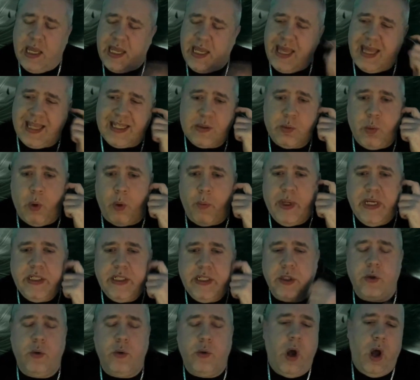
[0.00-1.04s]
Yeah, that's what we
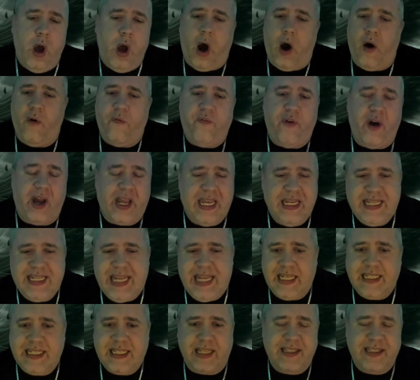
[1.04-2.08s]
do all fucking
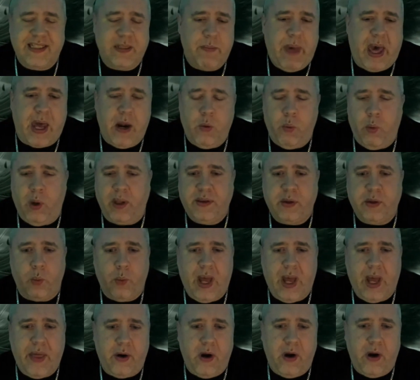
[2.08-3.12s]
day, it doesn't matter what the
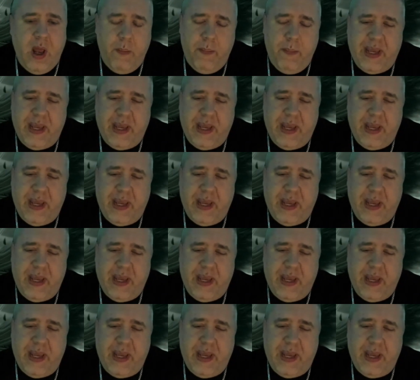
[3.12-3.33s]
weather.